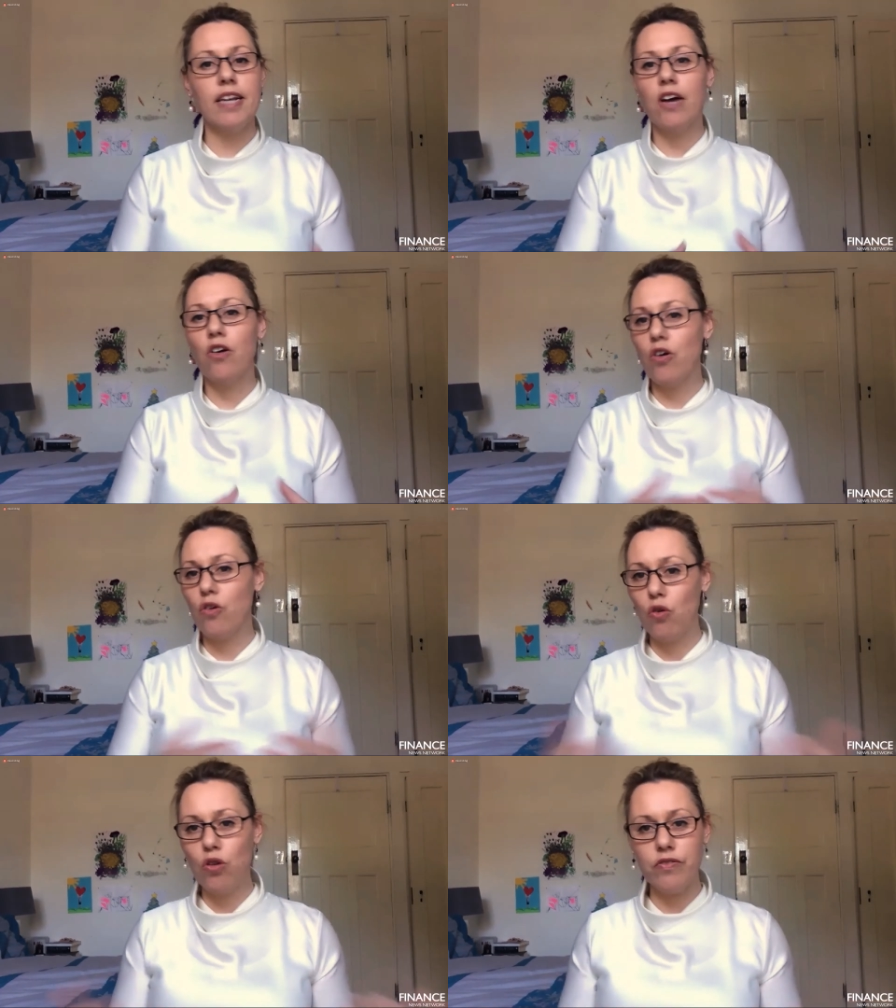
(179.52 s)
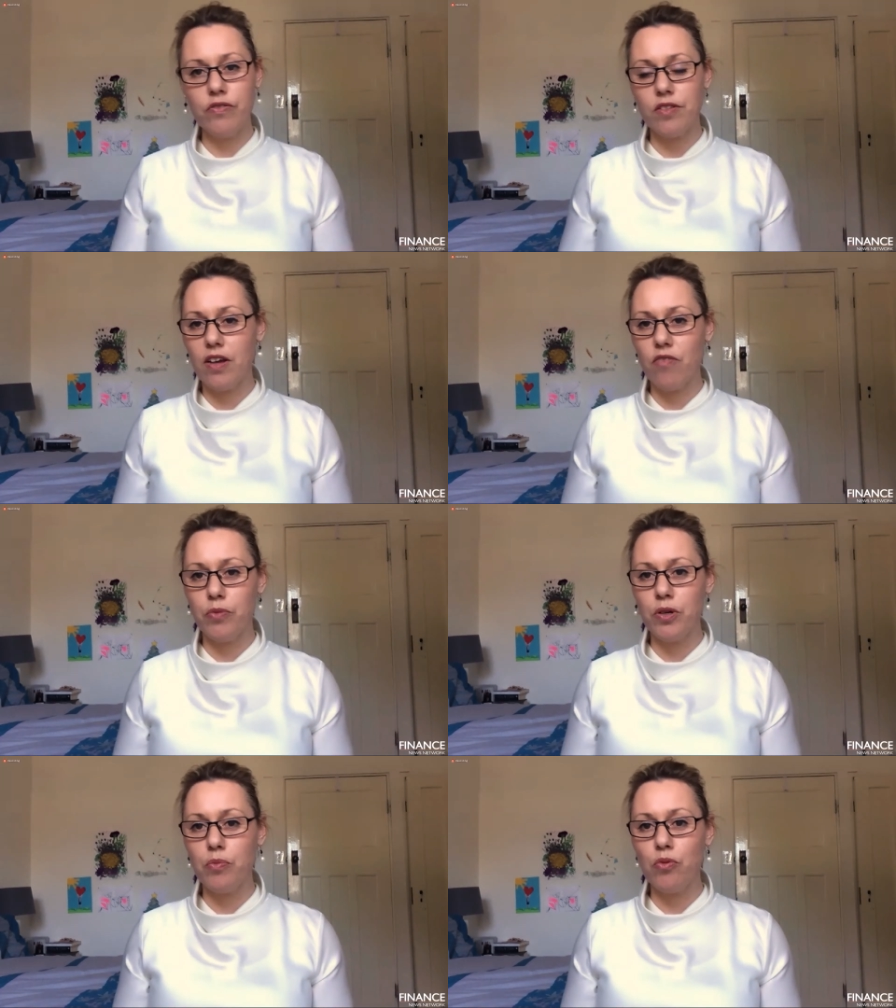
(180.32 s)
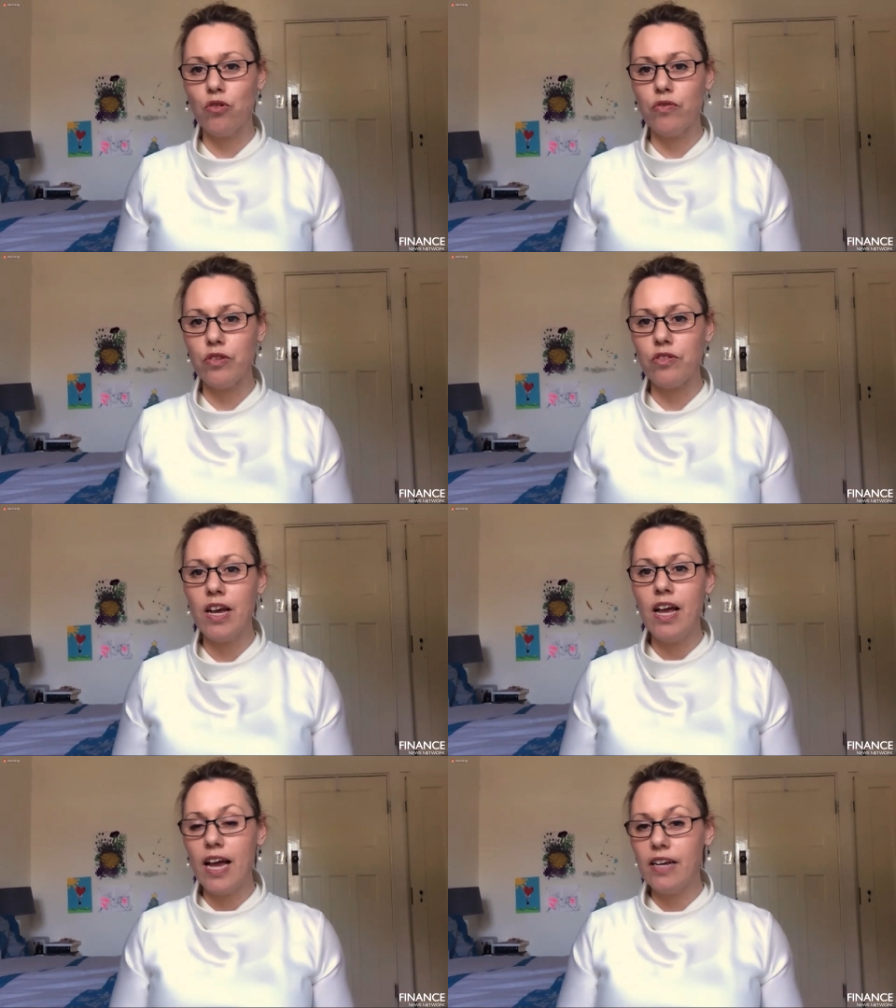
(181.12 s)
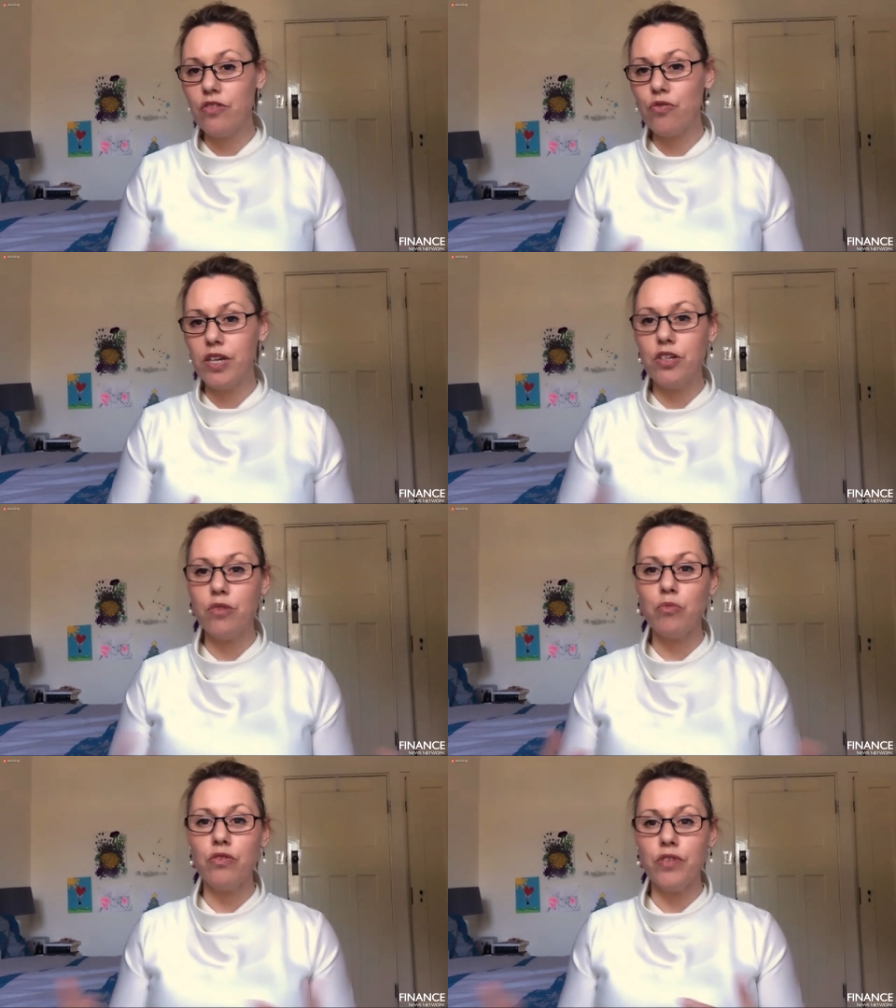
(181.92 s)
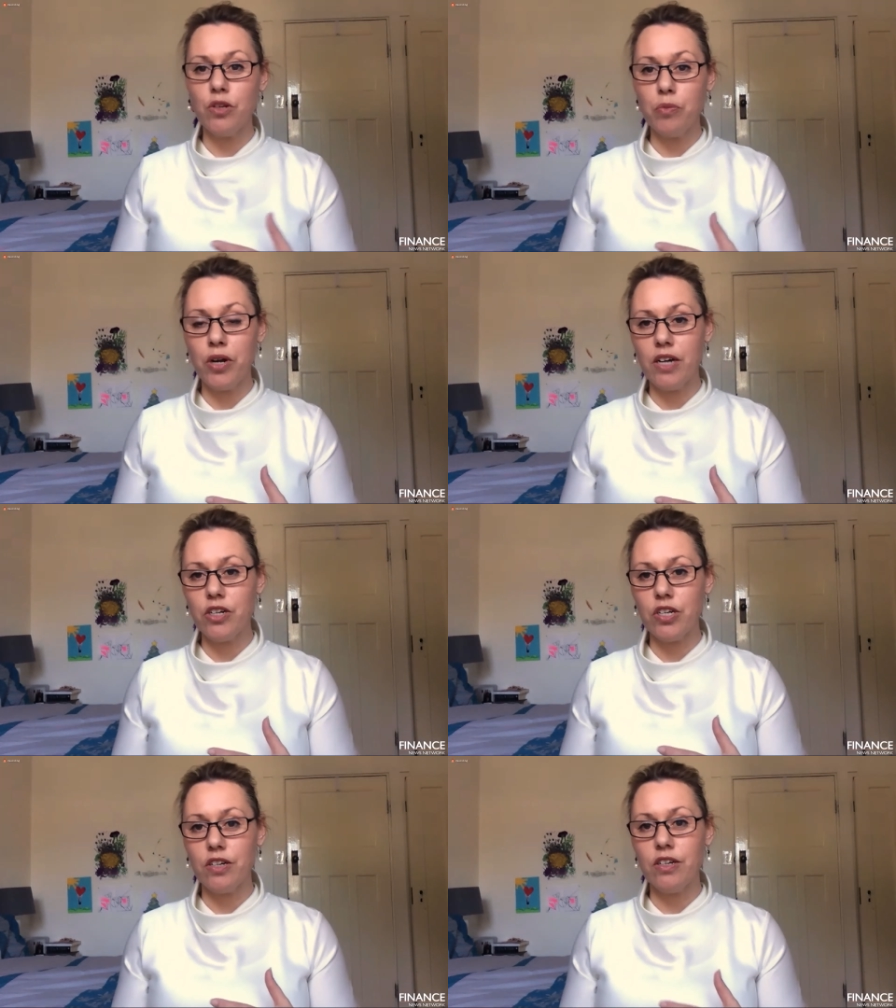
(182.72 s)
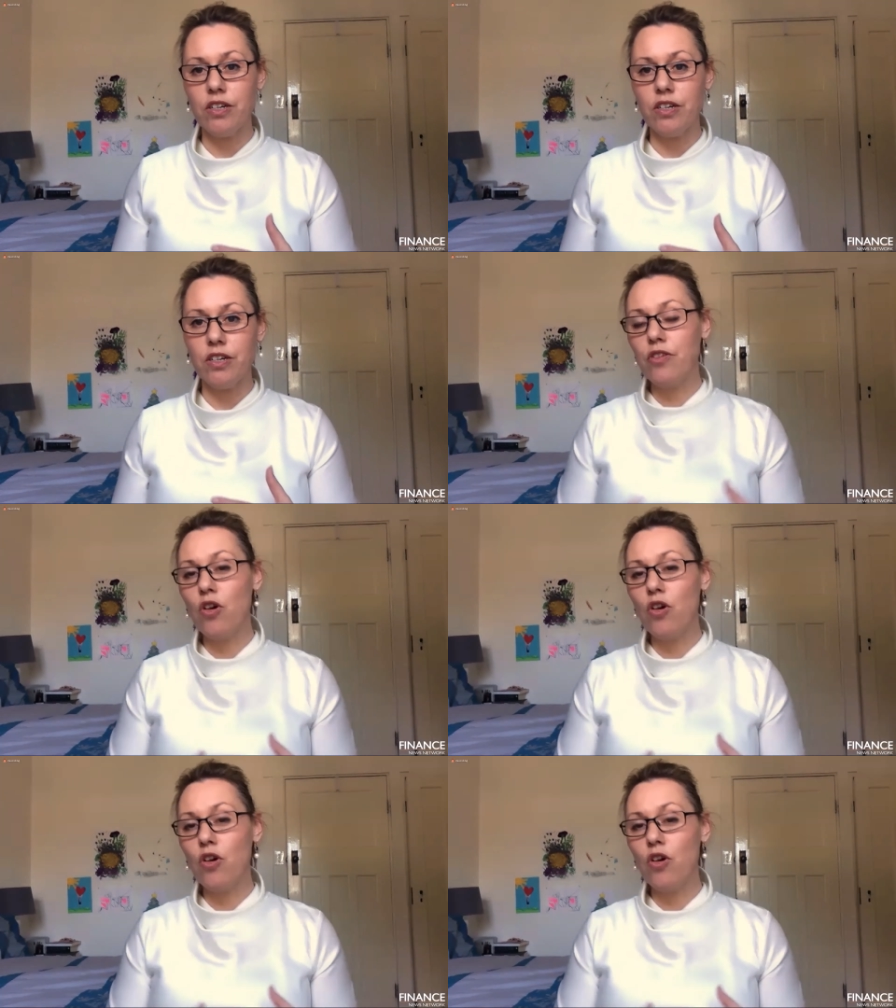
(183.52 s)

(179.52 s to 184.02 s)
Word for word: now got all of its government approvals and it's ready to move into production. It's